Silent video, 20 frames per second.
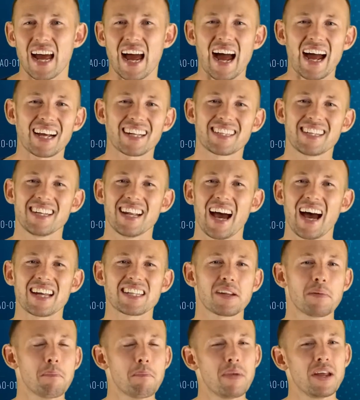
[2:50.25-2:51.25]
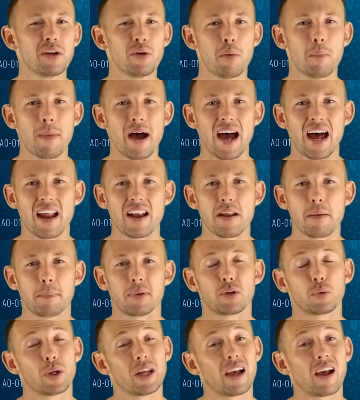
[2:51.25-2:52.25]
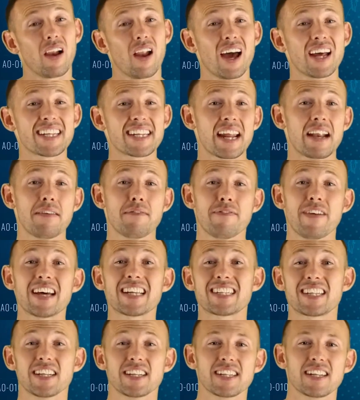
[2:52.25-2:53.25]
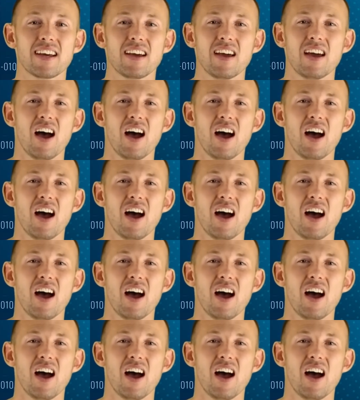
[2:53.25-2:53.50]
acting as a middleman between clients and investors